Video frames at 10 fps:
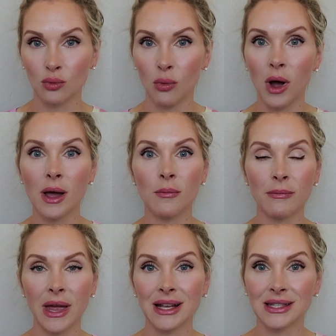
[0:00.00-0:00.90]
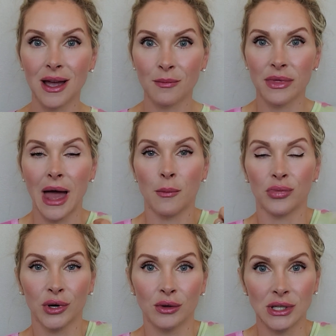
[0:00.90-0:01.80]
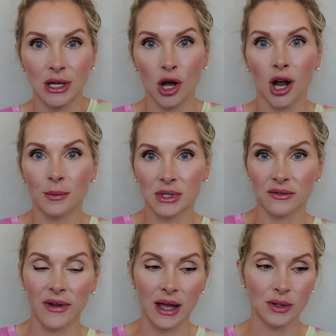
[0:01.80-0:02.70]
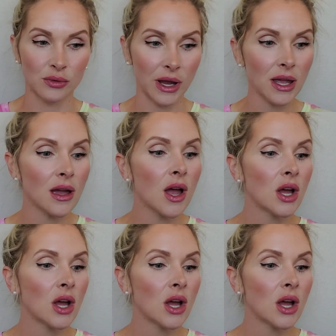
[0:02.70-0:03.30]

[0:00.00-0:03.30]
what makes up that protein, carbs, and fats, right?